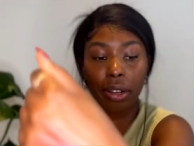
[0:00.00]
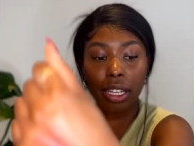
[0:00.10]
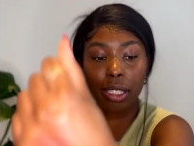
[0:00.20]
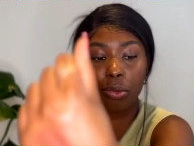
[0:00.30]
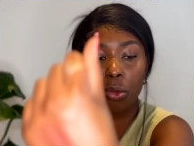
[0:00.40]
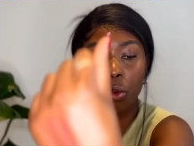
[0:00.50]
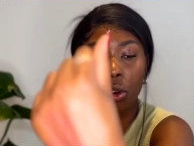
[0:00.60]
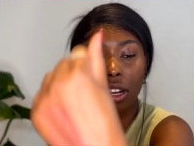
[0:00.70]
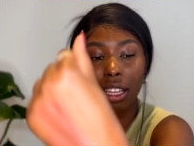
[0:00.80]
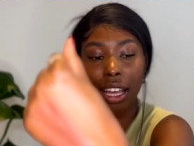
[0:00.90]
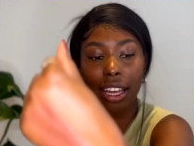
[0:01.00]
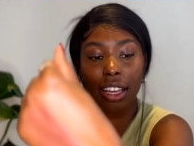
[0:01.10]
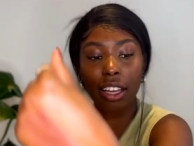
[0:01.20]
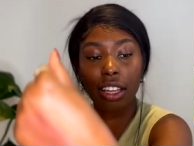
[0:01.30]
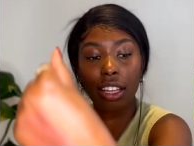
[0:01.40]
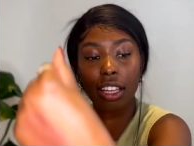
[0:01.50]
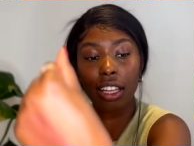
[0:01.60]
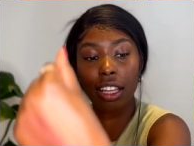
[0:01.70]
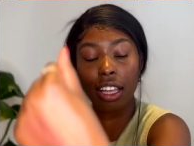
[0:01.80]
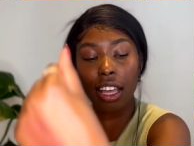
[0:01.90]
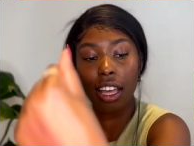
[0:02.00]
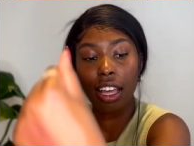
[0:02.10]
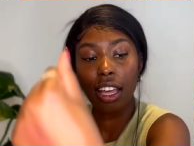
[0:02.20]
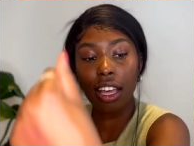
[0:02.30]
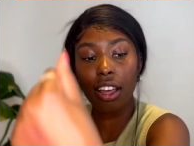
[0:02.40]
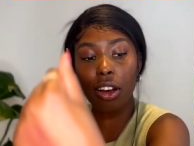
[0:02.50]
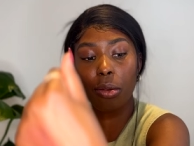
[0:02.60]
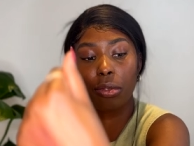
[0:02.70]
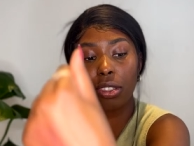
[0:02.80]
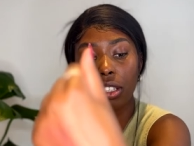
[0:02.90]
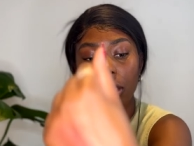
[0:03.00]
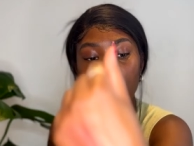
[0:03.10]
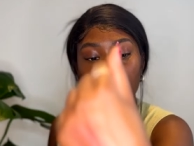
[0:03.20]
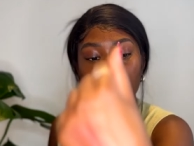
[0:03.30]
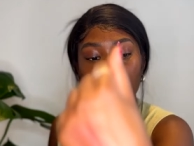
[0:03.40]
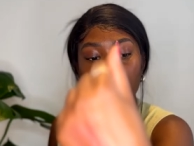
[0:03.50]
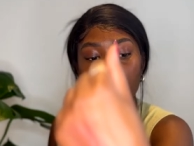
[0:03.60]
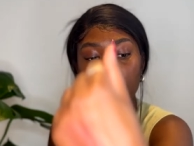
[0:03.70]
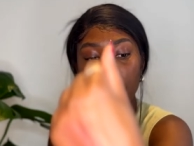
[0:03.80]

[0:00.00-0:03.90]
but it's more like it almost looks like dewy